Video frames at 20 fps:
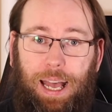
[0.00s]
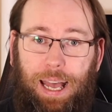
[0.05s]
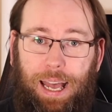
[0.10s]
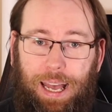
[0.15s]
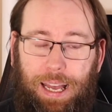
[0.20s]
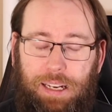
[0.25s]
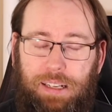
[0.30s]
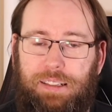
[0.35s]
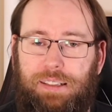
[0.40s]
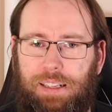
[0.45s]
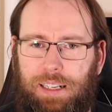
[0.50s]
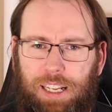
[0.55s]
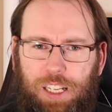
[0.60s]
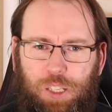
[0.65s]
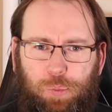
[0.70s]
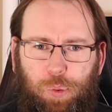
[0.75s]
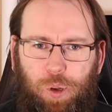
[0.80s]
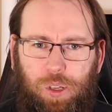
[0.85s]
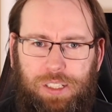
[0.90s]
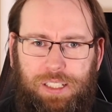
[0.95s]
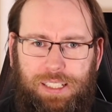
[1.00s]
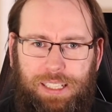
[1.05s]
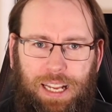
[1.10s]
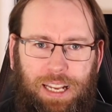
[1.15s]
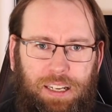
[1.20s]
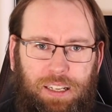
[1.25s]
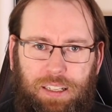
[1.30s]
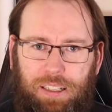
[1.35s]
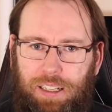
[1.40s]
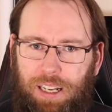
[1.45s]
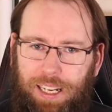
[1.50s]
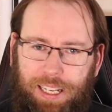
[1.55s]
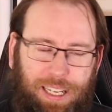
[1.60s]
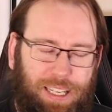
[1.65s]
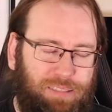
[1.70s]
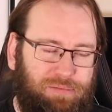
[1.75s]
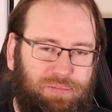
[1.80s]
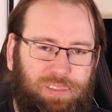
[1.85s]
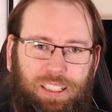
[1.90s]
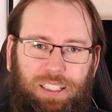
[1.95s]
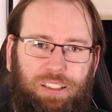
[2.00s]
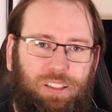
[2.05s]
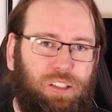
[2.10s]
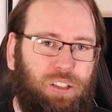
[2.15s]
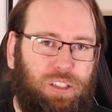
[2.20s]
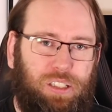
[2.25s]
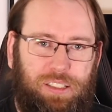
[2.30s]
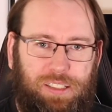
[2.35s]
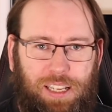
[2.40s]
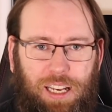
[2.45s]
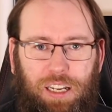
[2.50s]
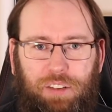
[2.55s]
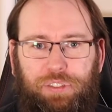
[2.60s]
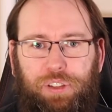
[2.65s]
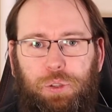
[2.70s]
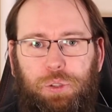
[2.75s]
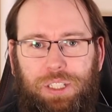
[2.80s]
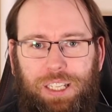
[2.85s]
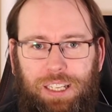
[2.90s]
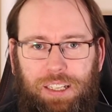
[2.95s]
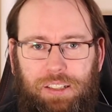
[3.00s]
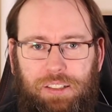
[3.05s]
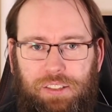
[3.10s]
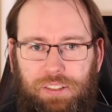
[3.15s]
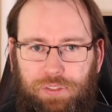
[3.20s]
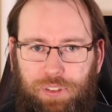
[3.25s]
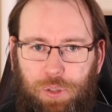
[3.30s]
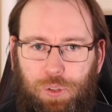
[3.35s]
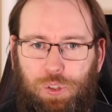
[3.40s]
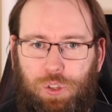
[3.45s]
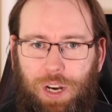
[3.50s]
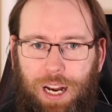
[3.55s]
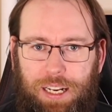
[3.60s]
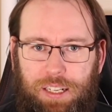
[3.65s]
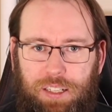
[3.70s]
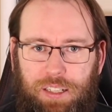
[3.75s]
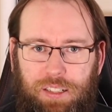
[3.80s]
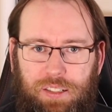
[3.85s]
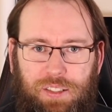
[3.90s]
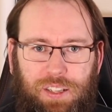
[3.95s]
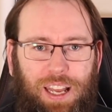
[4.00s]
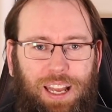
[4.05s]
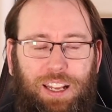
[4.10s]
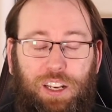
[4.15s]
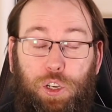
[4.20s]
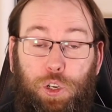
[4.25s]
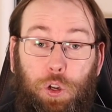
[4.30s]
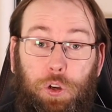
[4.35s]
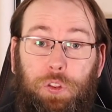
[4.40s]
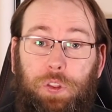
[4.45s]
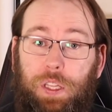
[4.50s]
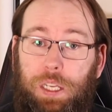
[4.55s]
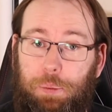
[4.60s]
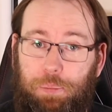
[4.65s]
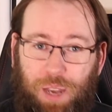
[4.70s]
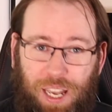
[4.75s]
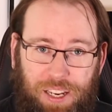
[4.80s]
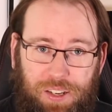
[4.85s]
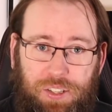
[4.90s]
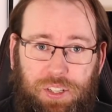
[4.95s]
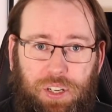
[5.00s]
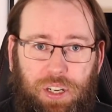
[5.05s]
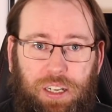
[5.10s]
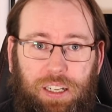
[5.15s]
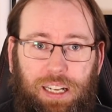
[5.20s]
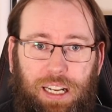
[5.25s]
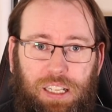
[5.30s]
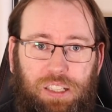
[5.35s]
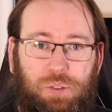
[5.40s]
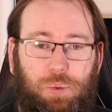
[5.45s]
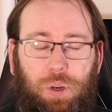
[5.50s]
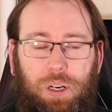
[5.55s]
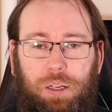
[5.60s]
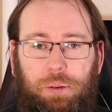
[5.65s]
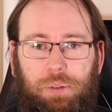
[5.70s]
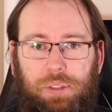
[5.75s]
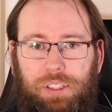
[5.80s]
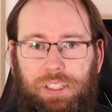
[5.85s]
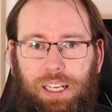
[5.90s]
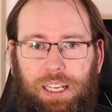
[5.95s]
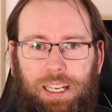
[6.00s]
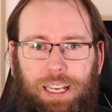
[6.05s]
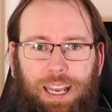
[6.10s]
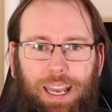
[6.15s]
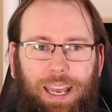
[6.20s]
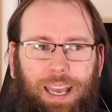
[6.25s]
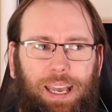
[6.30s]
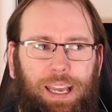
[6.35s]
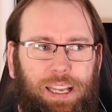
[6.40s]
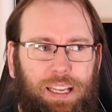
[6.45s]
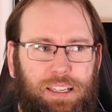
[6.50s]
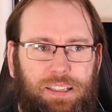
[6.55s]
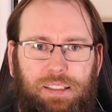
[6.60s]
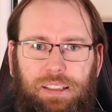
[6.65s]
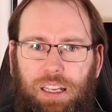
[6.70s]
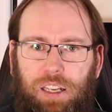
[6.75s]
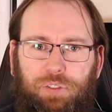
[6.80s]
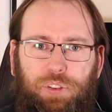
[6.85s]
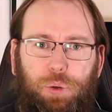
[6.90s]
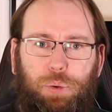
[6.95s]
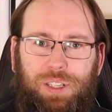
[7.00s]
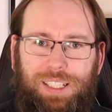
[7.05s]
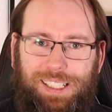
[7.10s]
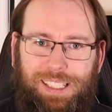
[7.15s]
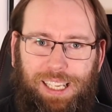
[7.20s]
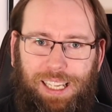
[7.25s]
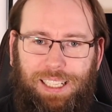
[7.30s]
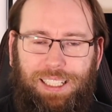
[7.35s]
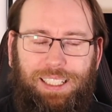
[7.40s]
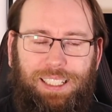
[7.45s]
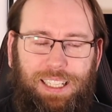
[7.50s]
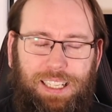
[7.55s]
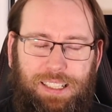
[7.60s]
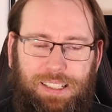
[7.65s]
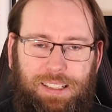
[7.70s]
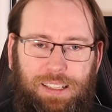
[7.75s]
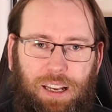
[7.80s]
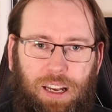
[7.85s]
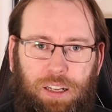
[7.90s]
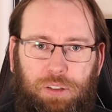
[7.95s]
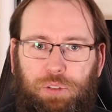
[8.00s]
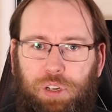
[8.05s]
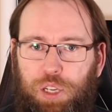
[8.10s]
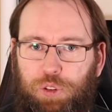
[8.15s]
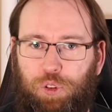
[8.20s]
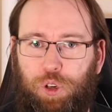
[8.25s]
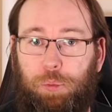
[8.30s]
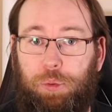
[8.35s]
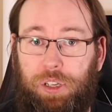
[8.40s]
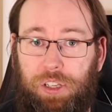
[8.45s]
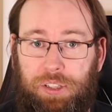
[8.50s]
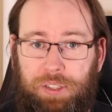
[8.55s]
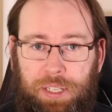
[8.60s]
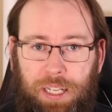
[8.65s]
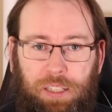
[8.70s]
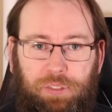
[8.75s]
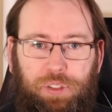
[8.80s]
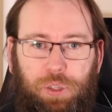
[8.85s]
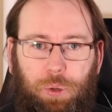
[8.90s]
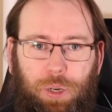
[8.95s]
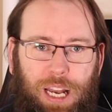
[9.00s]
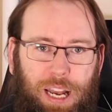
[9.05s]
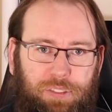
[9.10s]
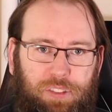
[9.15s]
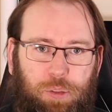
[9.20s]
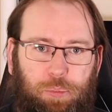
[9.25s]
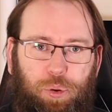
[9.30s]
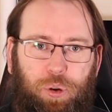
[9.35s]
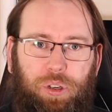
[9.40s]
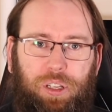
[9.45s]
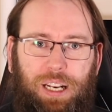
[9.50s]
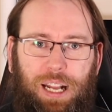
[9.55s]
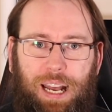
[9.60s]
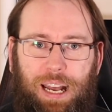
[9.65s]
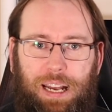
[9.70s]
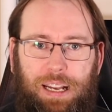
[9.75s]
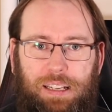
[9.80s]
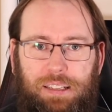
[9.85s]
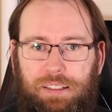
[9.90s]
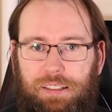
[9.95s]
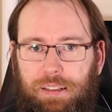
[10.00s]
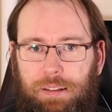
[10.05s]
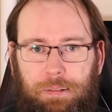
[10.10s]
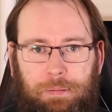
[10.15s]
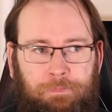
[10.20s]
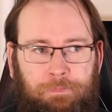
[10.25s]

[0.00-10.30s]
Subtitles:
And it's a Les Paul Standard. Look, it's got a few dings, a few scratches, nothing major. That's what I will say. If you were selling this on Reverb yourself, you would have to put it as